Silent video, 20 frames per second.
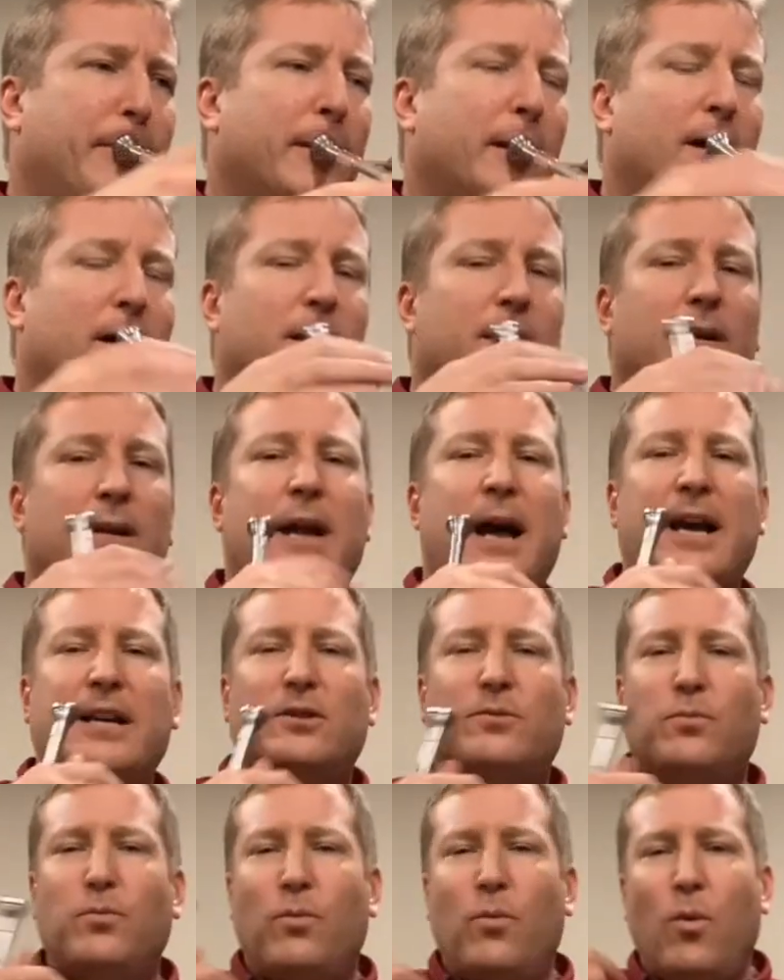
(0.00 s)
Nice,
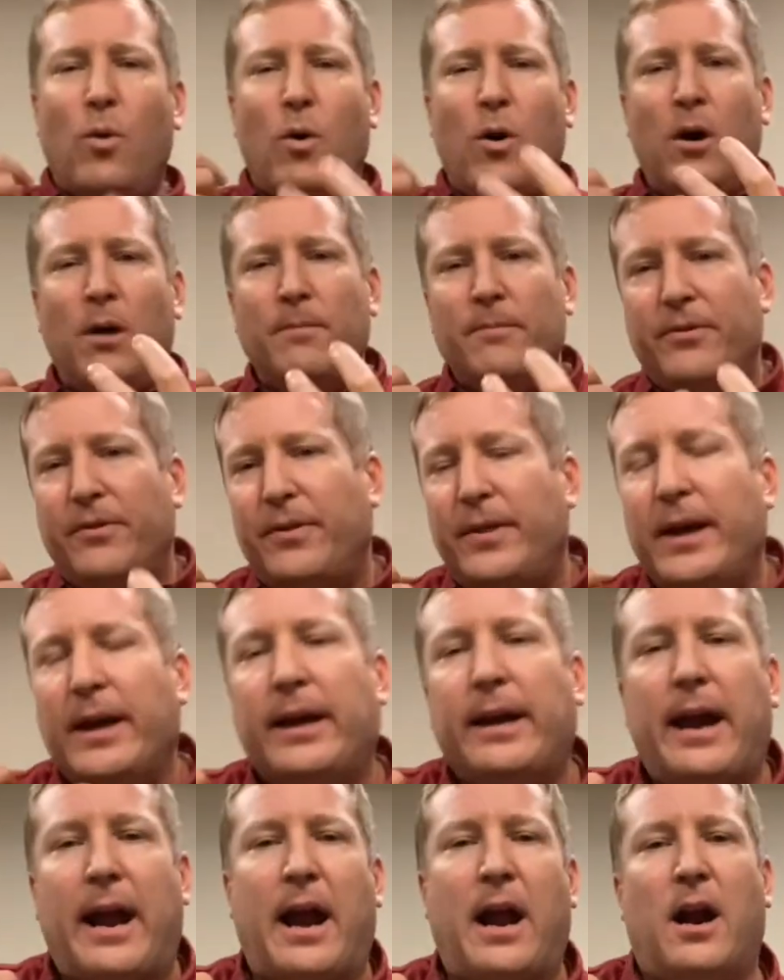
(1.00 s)
warm, thick
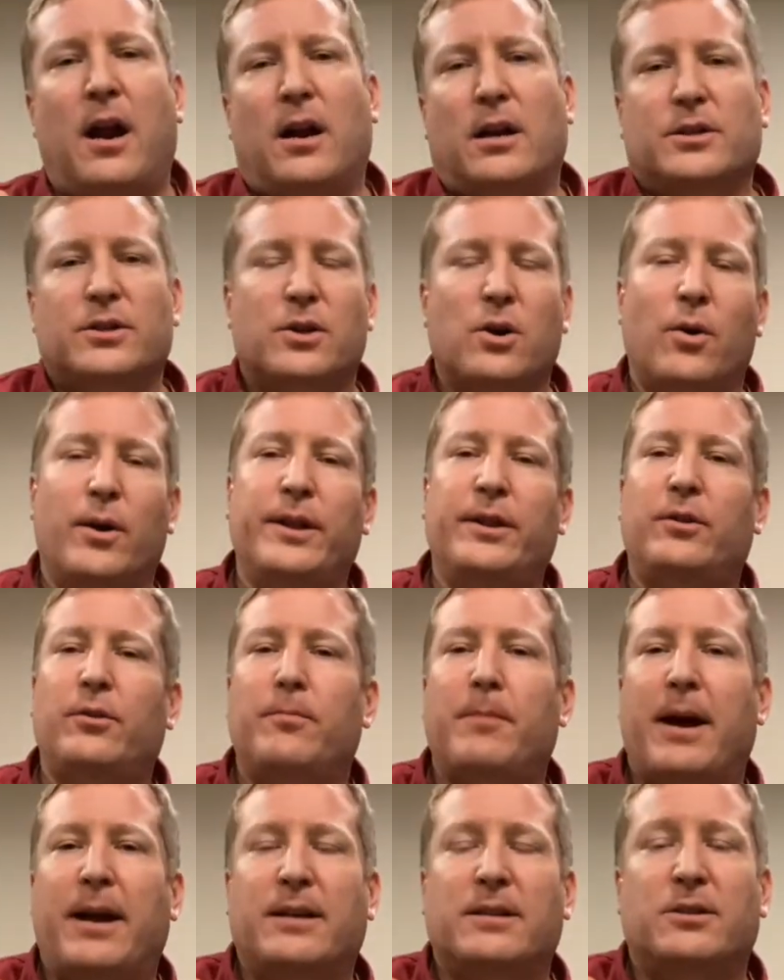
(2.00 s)
air is going through my
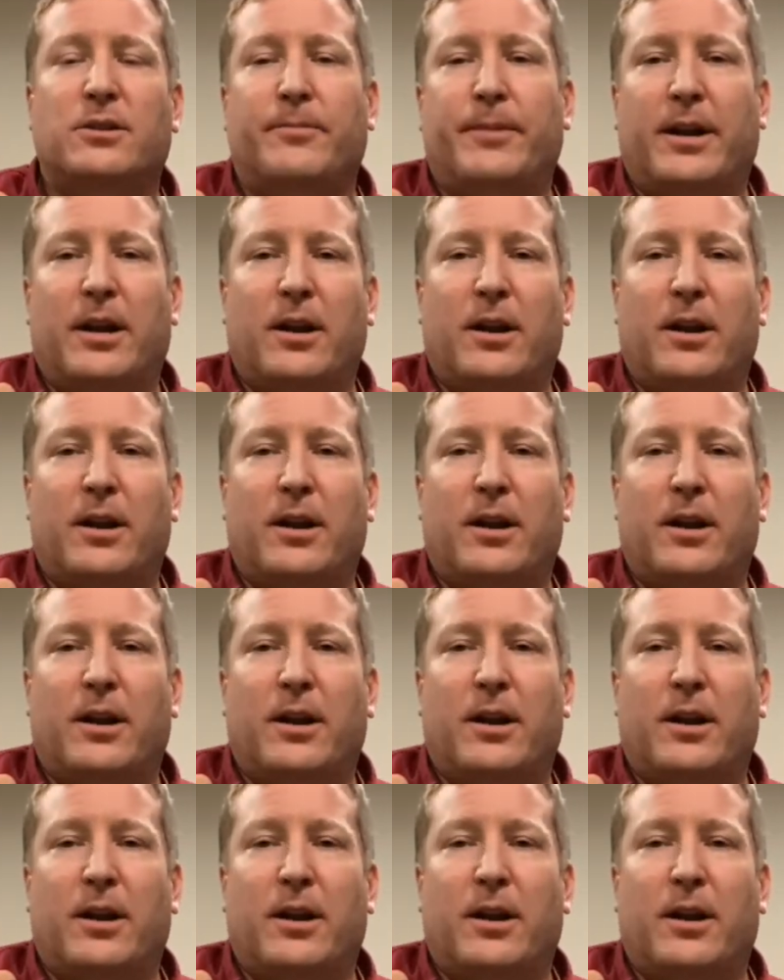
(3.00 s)
instrument at all